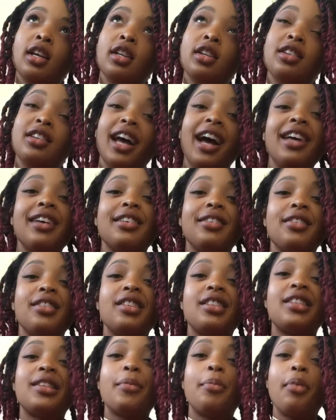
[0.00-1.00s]
not
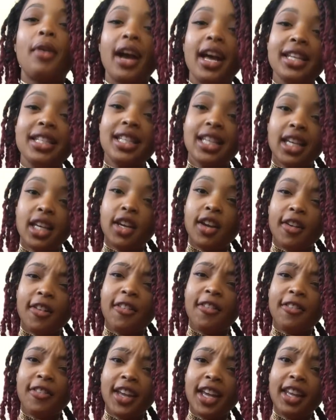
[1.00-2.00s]
suppressing your
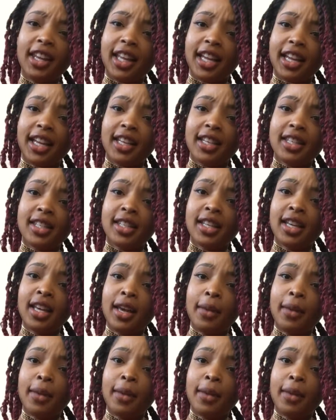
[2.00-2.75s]
feelings,